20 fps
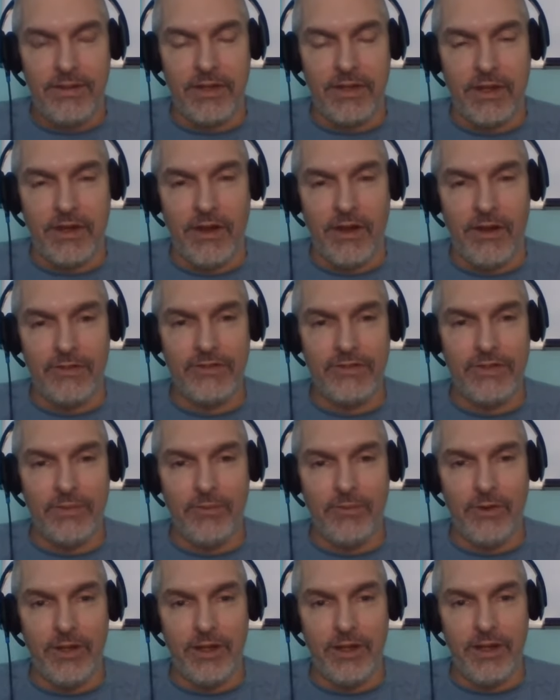to call
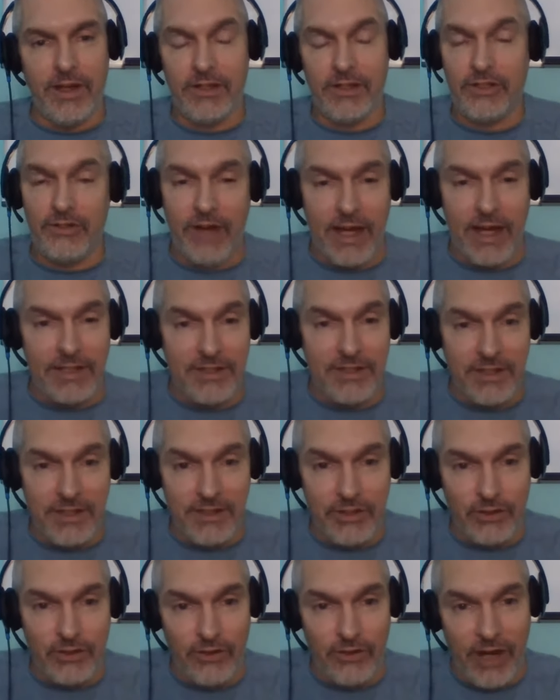someone a trash,
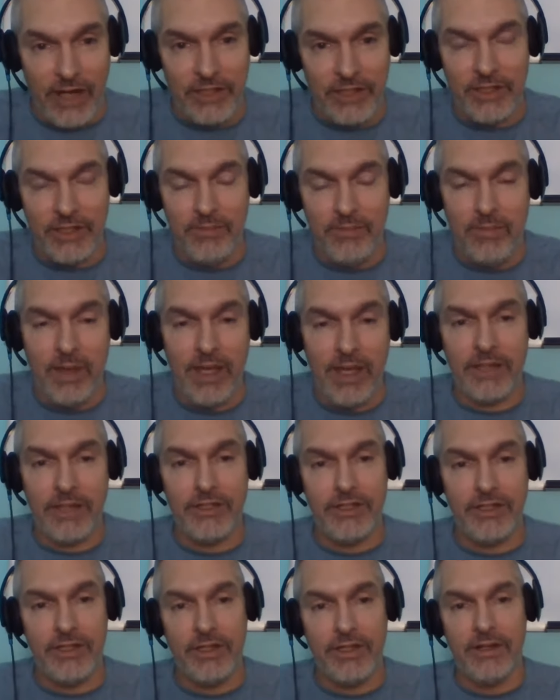trashy
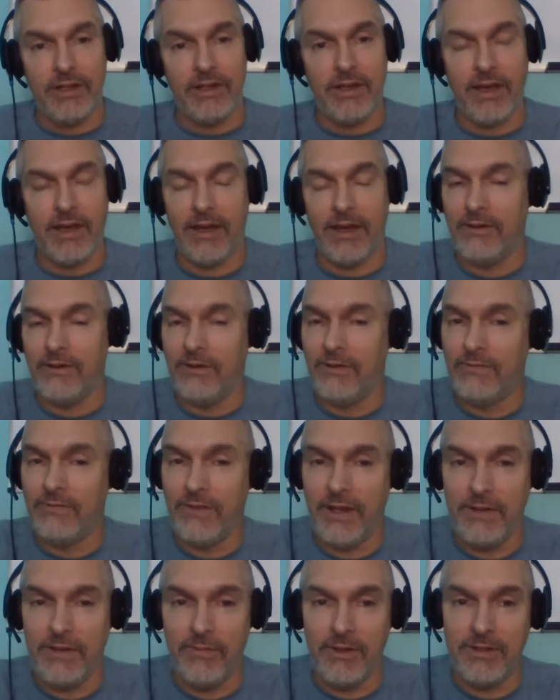bitch, I don't know
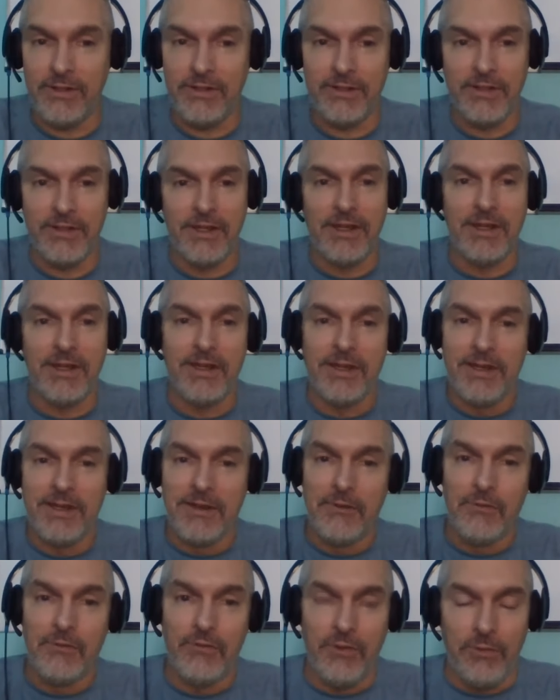if anyone's
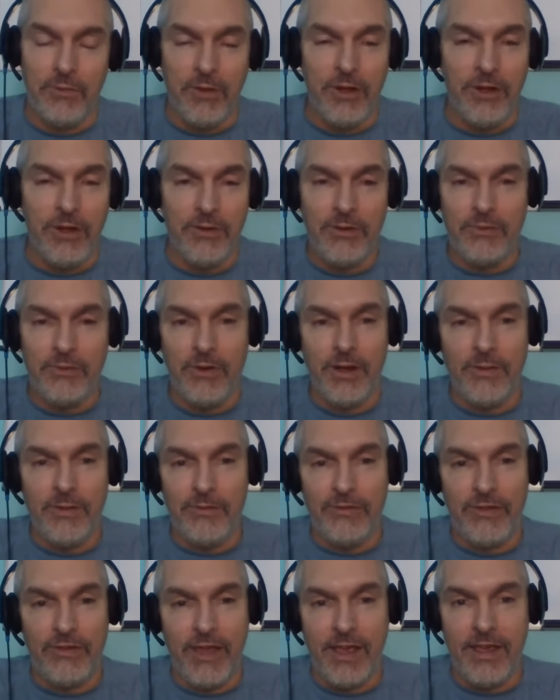familiar with what
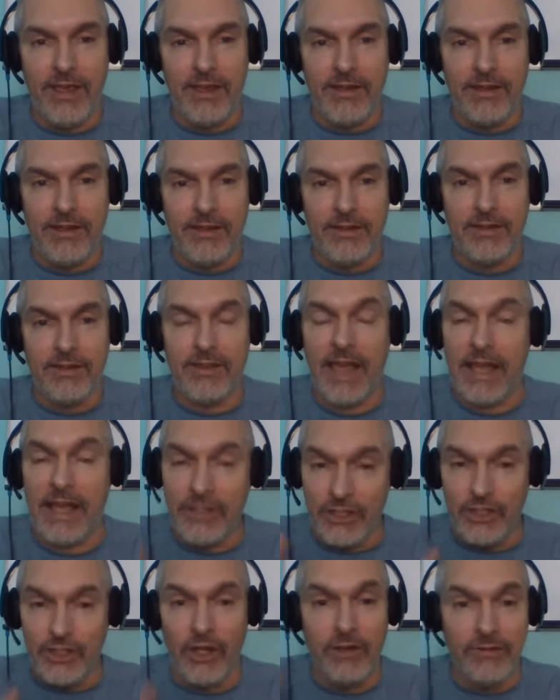I'm saying,
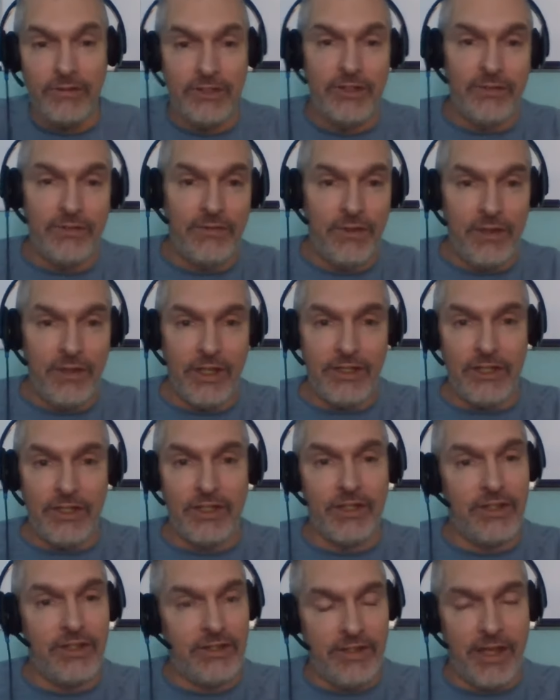that shows your
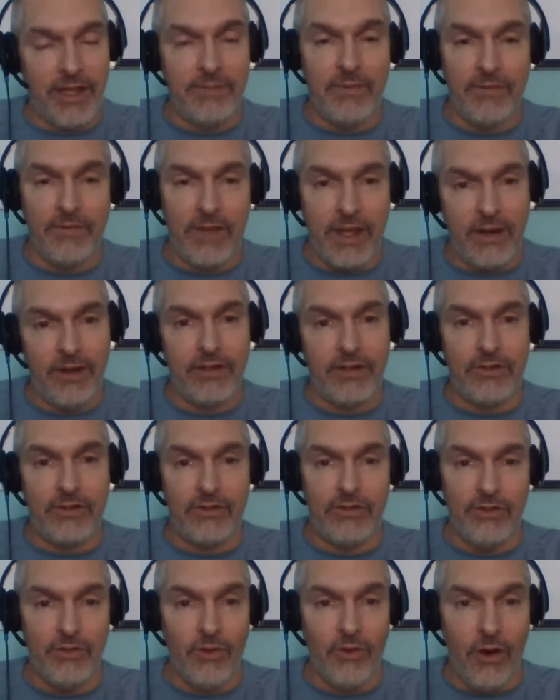volition and the type of
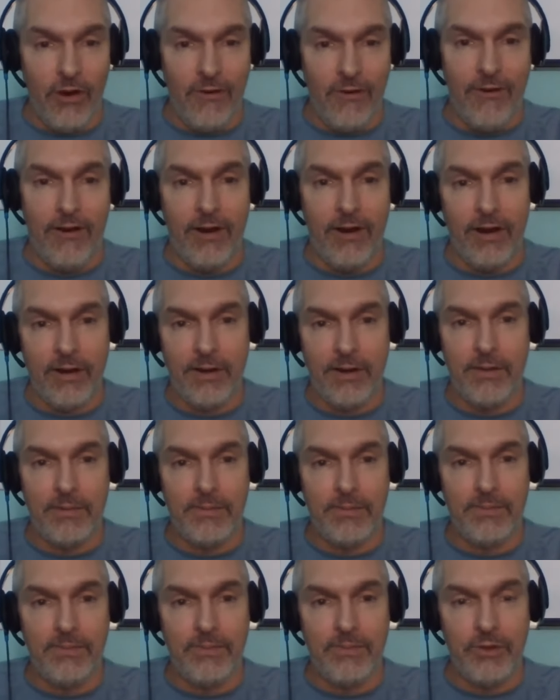character you are.
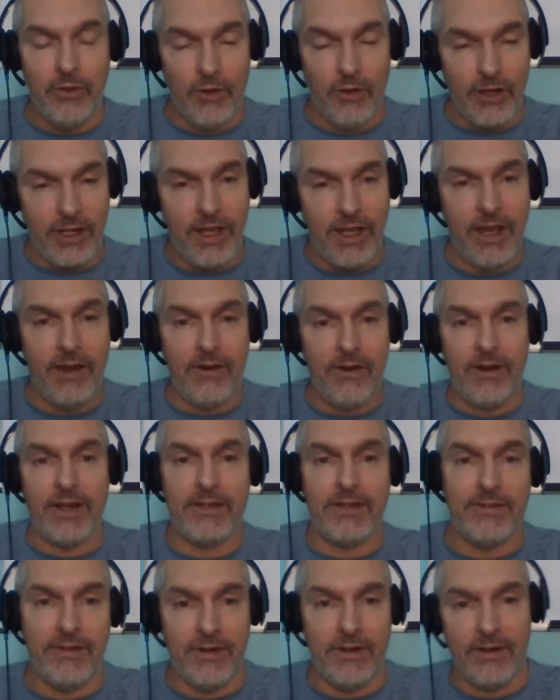Your
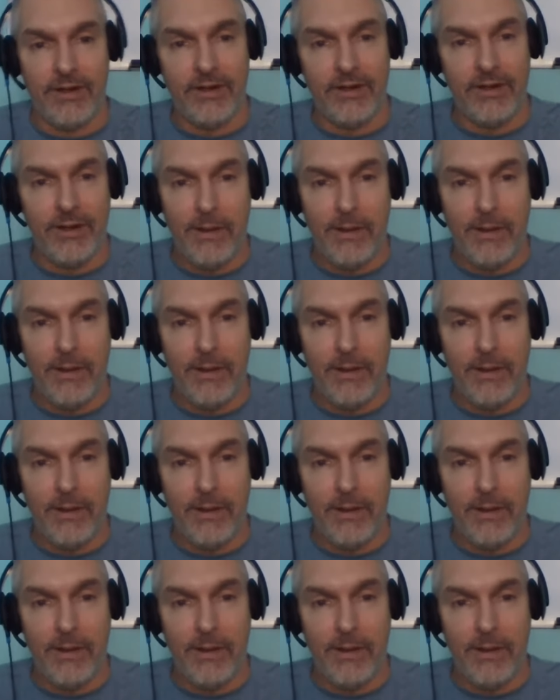character.